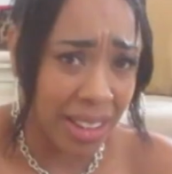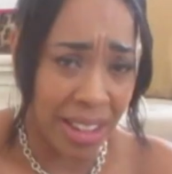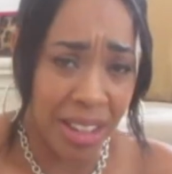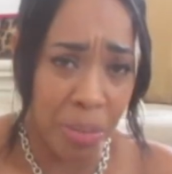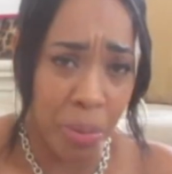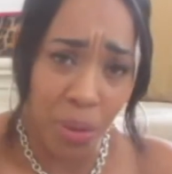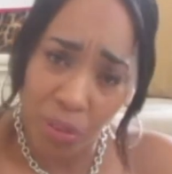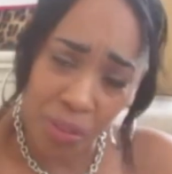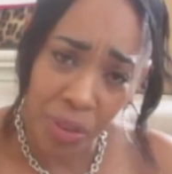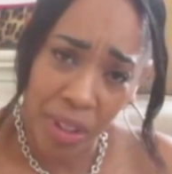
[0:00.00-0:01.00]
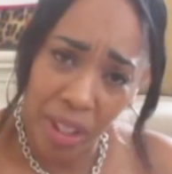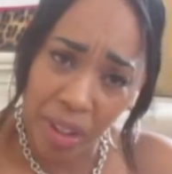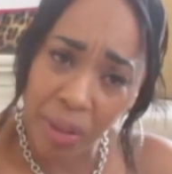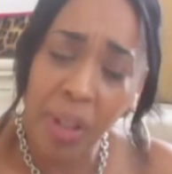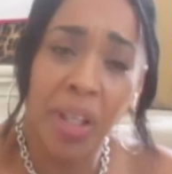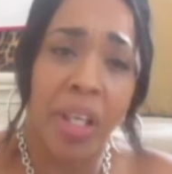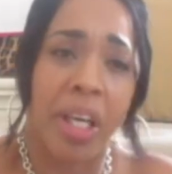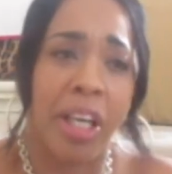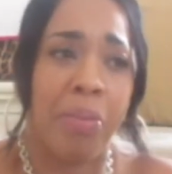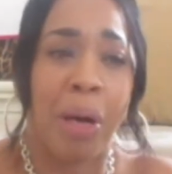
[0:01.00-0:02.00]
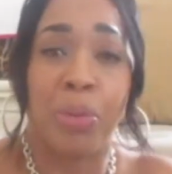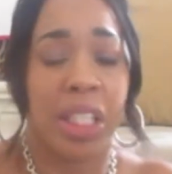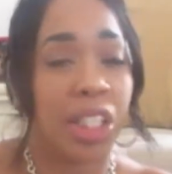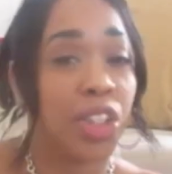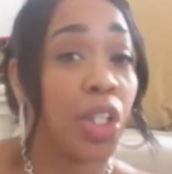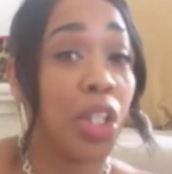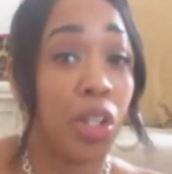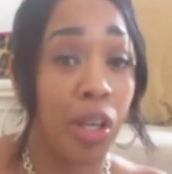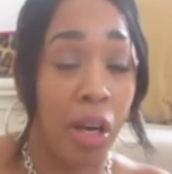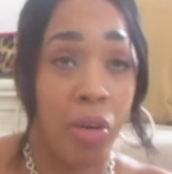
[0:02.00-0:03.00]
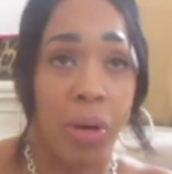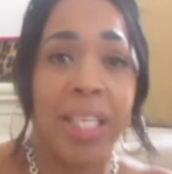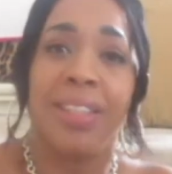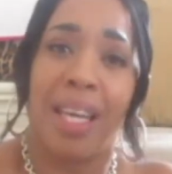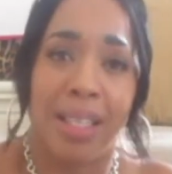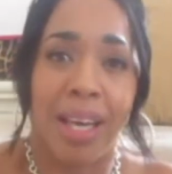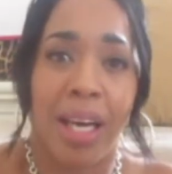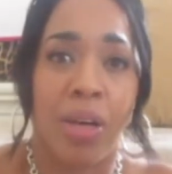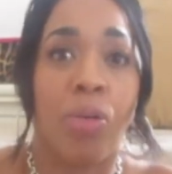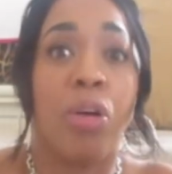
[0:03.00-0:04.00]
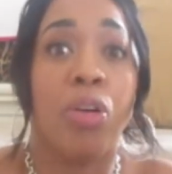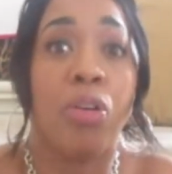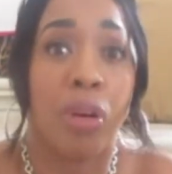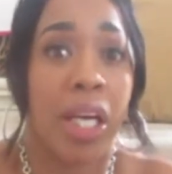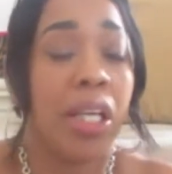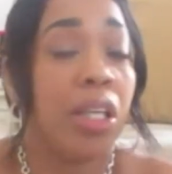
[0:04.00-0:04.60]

It's beautiful in there. I would say that's a great date night or a great